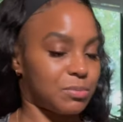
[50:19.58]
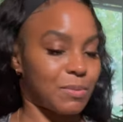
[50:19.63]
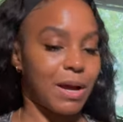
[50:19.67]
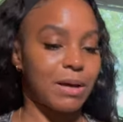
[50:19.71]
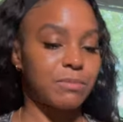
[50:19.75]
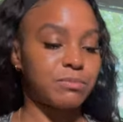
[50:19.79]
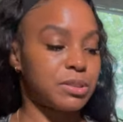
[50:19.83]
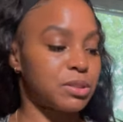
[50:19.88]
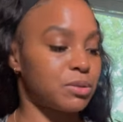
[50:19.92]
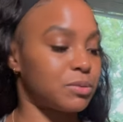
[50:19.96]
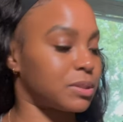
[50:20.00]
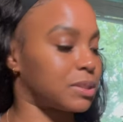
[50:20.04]
but
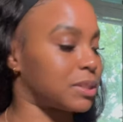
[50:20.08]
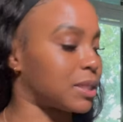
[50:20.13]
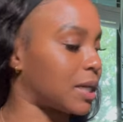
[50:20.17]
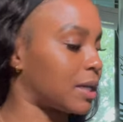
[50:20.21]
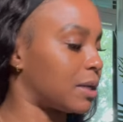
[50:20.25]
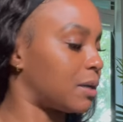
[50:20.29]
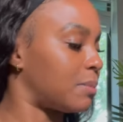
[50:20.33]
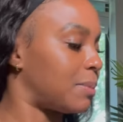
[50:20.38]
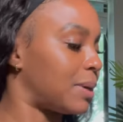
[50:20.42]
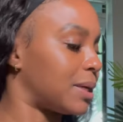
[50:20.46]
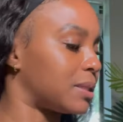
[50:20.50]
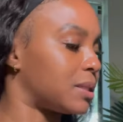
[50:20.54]
I'm so
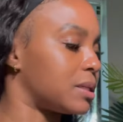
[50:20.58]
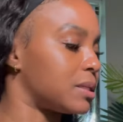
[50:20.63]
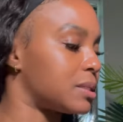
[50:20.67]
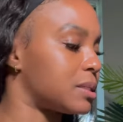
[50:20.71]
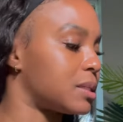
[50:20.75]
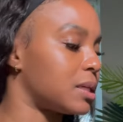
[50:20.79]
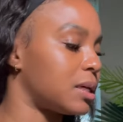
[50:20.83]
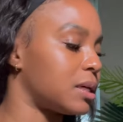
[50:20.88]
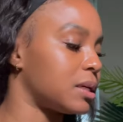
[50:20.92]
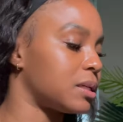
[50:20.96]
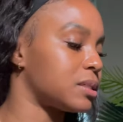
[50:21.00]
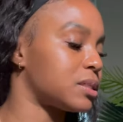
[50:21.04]
excited about this
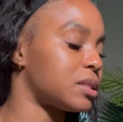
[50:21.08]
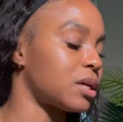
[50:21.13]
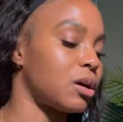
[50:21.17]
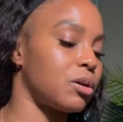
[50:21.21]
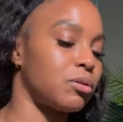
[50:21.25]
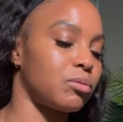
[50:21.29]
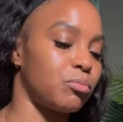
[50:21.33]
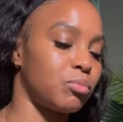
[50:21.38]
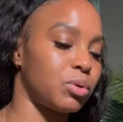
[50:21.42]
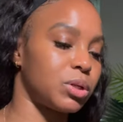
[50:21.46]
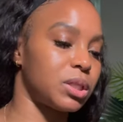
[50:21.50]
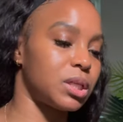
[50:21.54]
thing.
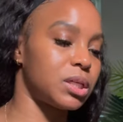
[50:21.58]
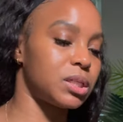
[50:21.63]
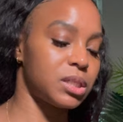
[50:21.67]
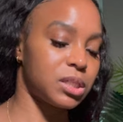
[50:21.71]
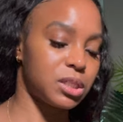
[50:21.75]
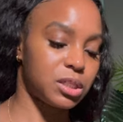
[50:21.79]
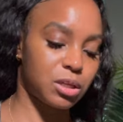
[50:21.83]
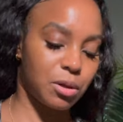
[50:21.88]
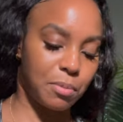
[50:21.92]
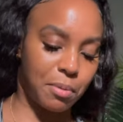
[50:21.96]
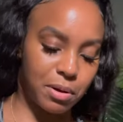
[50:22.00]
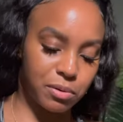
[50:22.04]
So what this
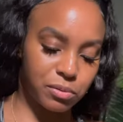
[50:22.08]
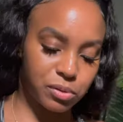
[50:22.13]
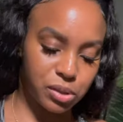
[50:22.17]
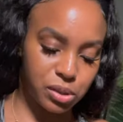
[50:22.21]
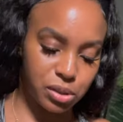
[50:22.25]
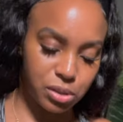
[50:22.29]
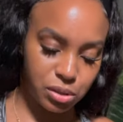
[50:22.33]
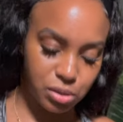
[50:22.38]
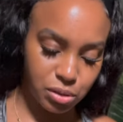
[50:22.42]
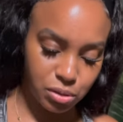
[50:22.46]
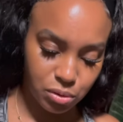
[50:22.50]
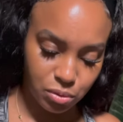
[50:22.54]
is supposed
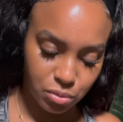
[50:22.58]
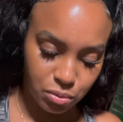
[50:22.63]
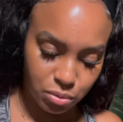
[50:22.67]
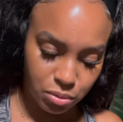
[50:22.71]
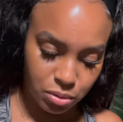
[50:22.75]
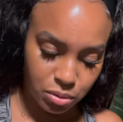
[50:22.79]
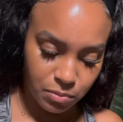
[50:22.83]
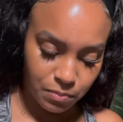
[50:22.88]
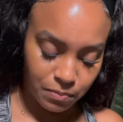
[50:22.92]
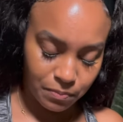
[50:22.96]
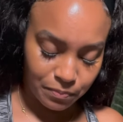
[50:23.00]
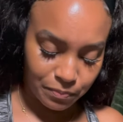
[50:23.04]
to do,
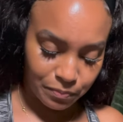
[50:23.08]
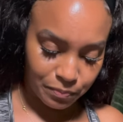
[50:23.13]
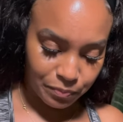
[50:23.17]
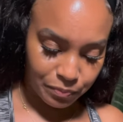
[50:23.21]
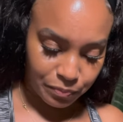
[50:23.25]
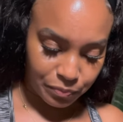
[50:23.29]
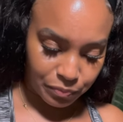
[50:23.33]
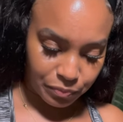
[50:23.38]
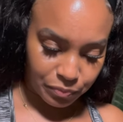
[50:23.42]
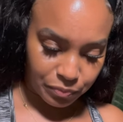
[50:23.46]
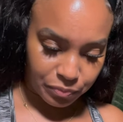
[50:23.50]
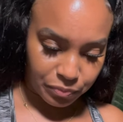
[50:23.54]

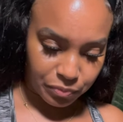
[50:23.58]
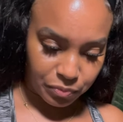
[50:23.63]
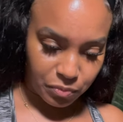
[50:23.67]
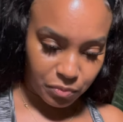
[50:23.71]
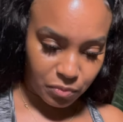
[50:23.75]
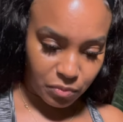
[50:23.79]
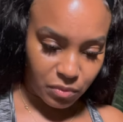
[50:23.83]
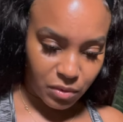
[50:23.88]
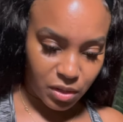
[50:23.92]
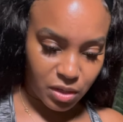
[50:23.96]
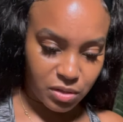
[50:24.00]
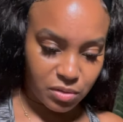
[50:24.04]

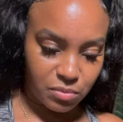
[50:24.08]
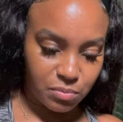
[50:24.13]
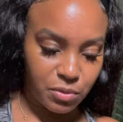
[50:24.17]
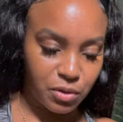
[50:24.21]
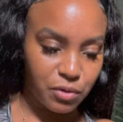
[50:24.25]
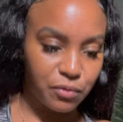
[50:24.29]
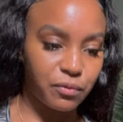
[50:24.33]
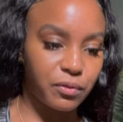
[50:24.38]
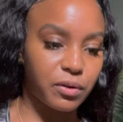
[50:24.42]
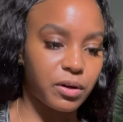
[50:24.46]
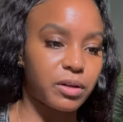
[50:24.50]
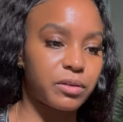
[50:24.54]
this
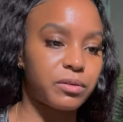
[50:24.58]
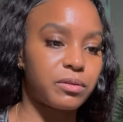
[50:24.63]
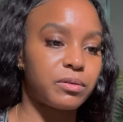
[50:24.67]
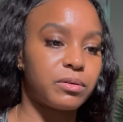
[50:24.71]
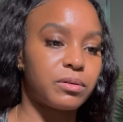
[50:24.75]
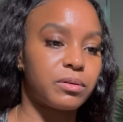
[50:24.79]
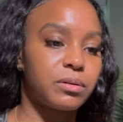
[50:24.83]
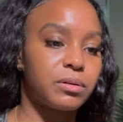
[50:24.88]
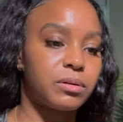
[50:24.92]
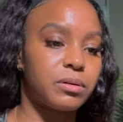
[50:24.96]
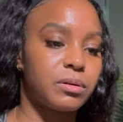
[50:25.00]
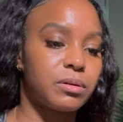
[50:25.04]
milk
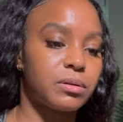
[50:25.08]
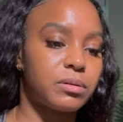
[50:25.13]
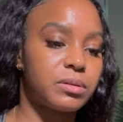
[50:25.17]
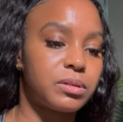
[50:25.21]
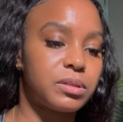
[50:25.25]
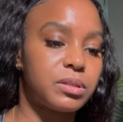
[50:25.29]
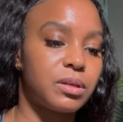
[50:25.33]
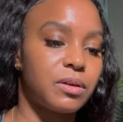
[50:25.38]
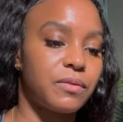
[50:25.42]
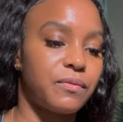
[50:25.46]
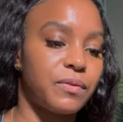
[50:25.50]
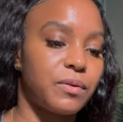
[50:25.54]
frother,
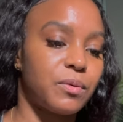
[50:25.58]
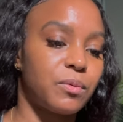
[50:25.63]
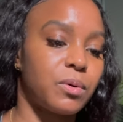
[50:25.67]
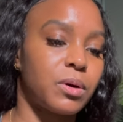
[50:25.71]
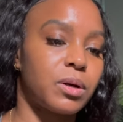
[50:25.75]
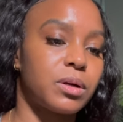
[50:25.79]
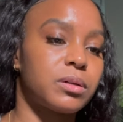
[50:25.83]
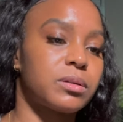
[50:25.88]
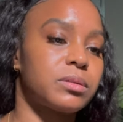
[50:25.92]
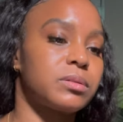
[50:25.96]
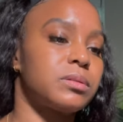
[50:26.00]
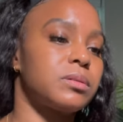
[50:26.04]
see if it
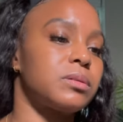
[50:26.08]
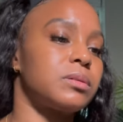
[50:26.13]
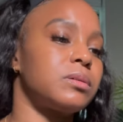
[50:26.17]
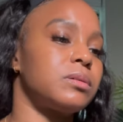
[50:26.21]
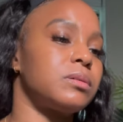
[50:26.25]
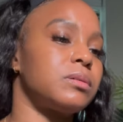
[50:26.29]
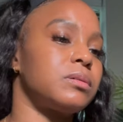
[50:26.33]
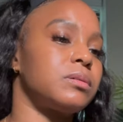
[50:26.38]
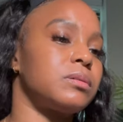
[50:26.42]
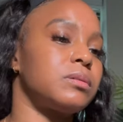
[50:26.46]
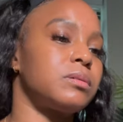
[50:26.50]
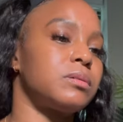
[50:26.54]
works.
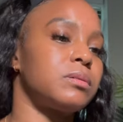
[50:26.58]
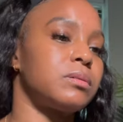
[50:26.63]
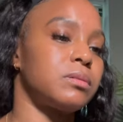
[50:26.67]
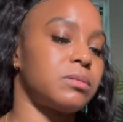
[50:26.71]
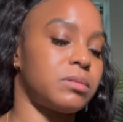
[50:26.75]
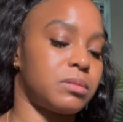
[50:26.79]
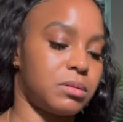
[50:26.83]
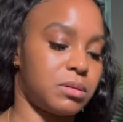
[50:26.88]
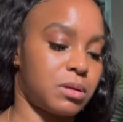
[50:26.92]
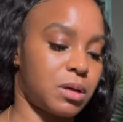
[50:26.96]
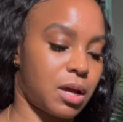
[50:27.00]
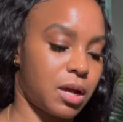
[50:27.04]

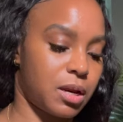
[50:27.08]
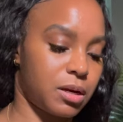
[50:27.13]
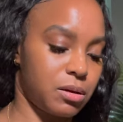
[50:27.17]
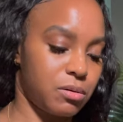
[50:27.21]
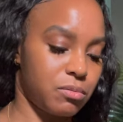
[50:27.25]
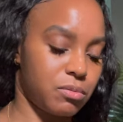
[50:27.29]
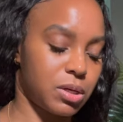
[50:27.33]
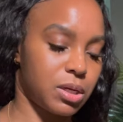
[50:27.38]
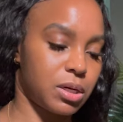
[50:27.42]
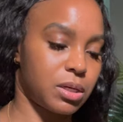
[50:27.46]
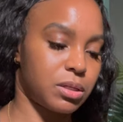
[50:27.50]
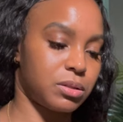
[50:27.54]
How do you
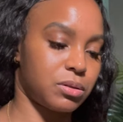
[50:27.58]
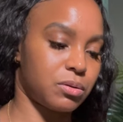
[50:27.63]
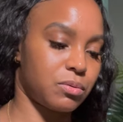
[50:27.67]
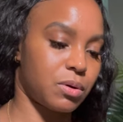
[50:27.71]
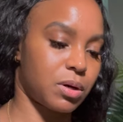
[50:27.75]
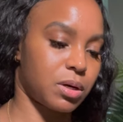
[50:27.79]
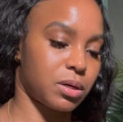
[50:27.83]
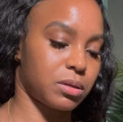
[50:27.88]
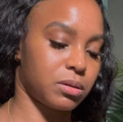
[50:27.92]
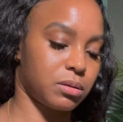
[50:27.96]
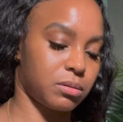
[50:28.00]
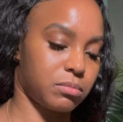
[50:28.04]
get it to
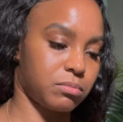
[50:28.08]
work?